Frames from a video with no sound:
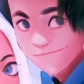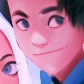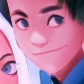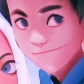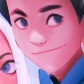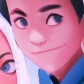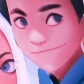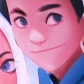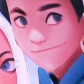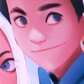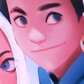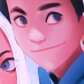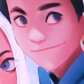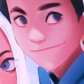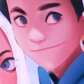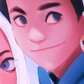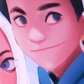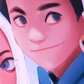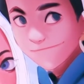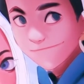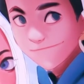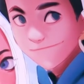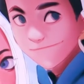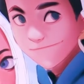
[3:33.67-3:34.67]

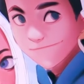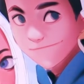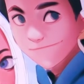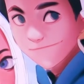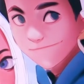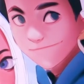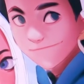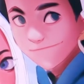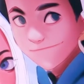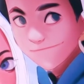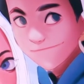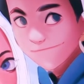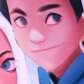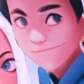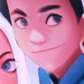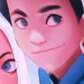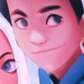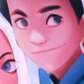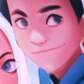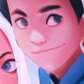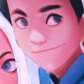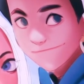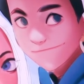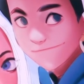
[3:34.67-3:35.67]

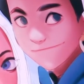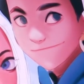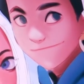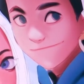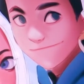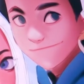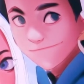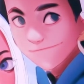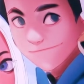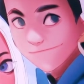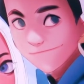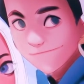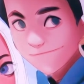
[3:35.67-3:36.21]
This person isn't speaking.